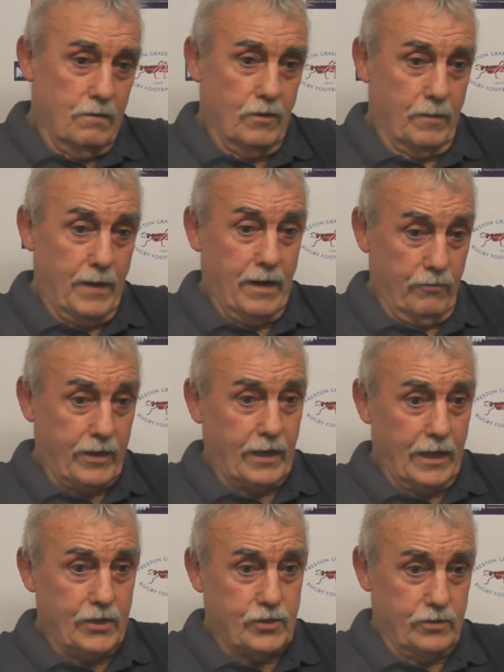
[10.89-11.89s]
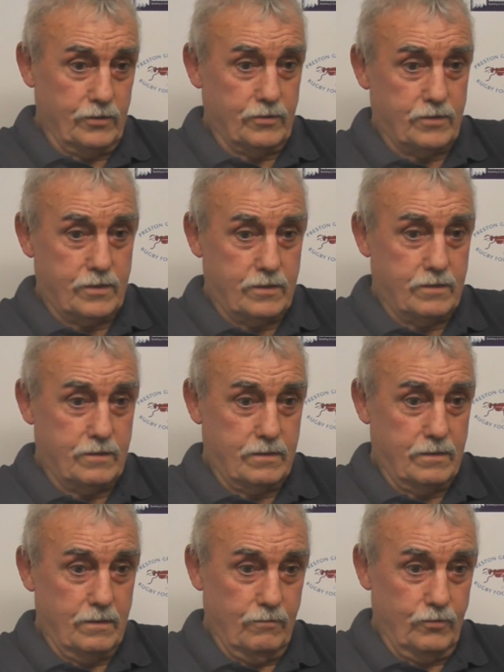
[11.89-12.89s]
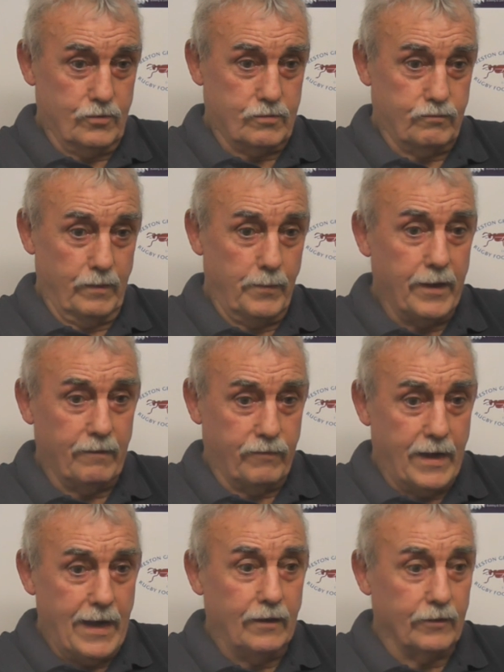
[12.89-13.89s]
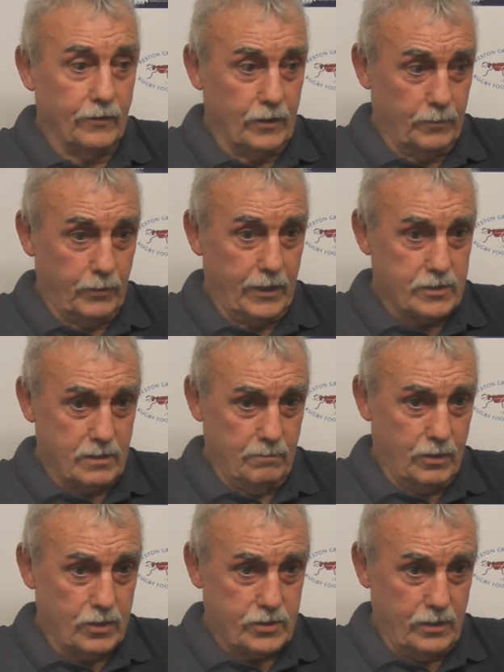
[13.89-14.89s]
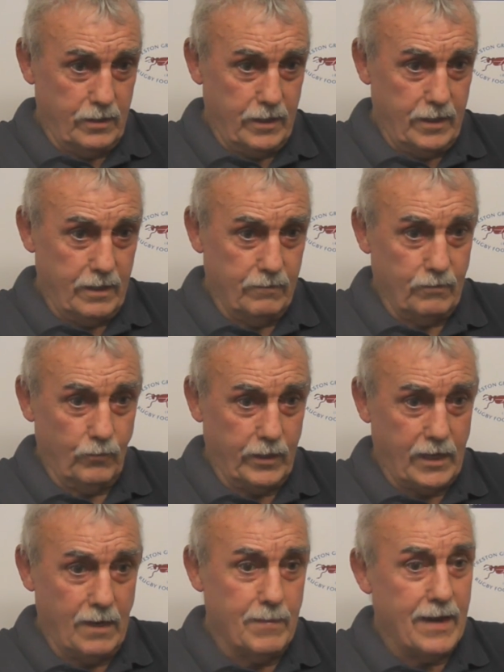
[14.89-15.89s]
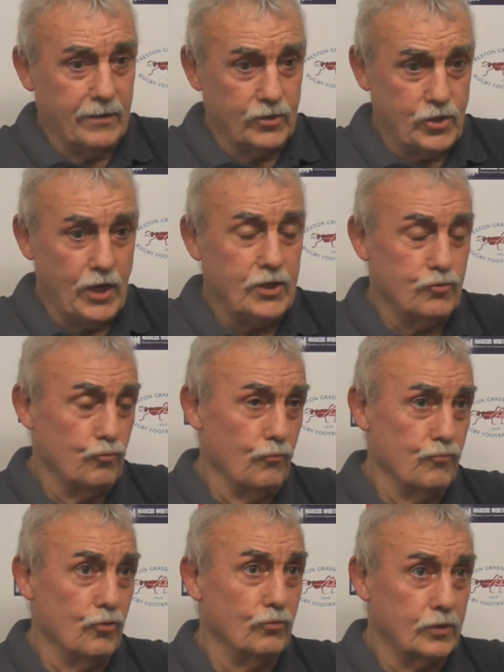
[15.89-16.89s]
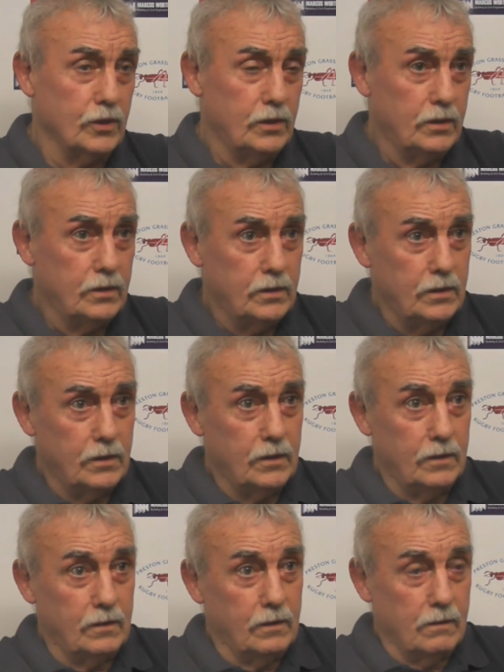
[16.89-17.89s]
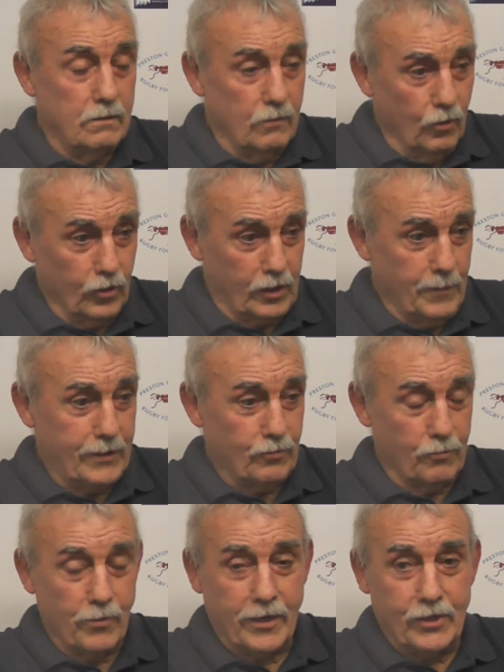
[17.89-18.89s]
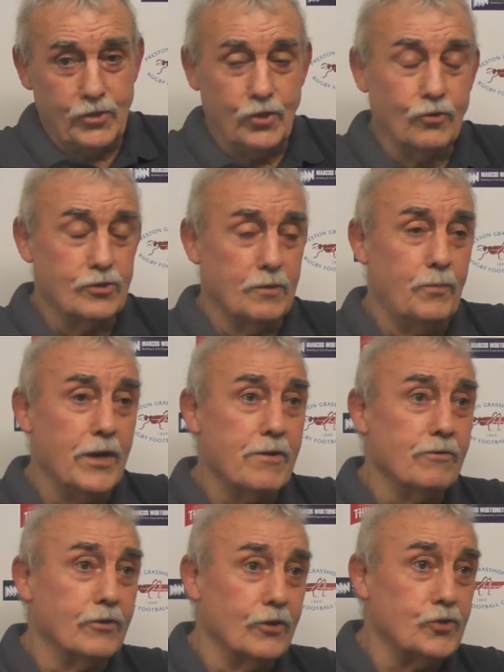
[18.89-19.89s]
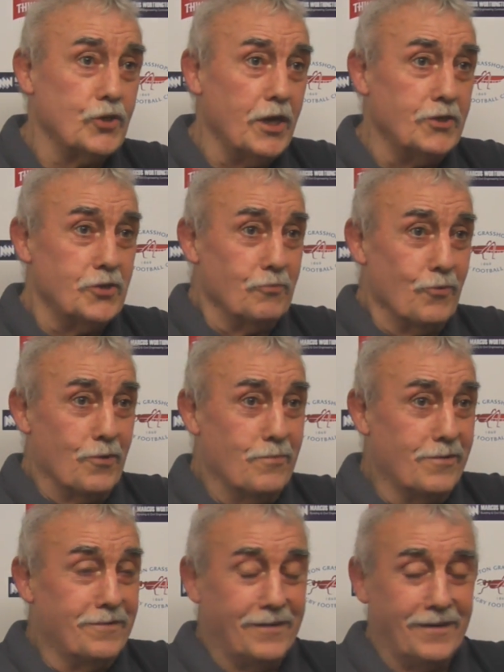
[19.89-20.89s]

One of my recollections was we beat File at their place on Boxing Day, and we came out of the changing room drunk. All the committee were bringing jugs of beer into the changing room.